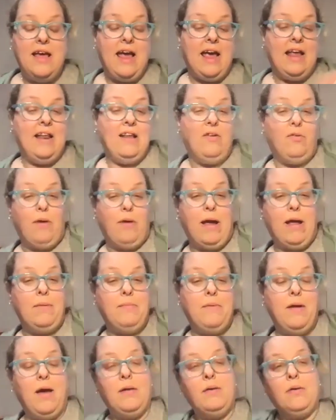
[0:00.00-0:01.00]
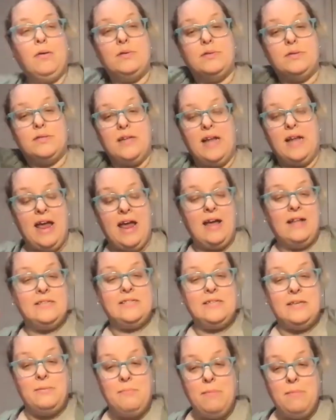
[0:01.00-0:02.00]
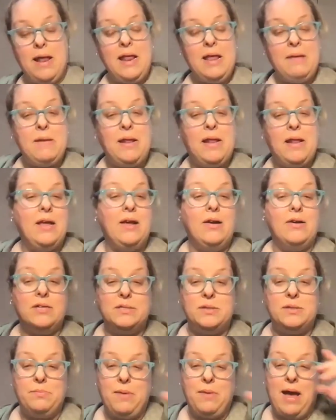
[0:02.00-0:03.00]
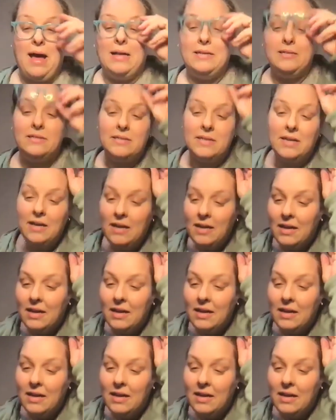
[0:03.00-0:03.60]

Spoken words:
and grand uncles and aunts and many, many years have passed.